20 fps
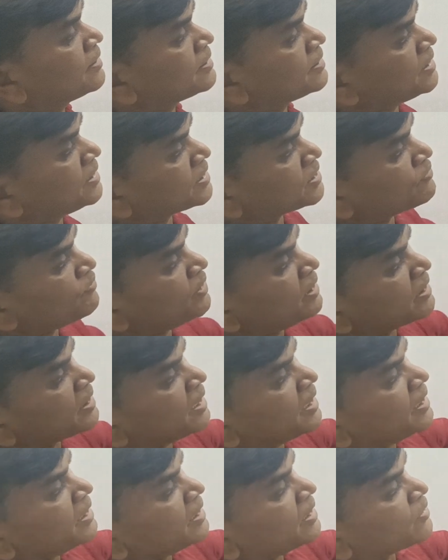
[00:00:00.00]
This will
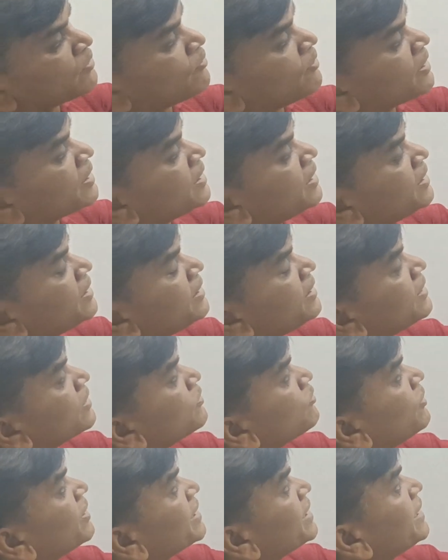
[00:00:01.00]
call
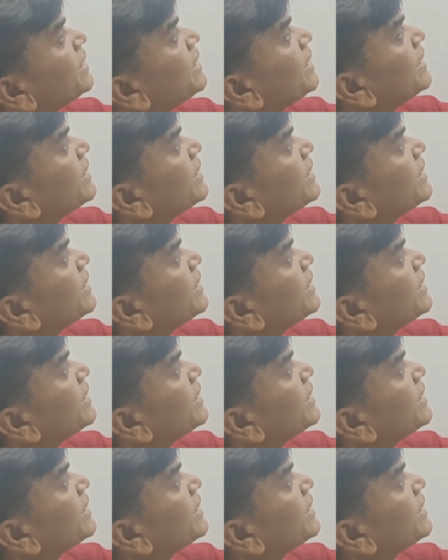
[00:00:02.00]
quantity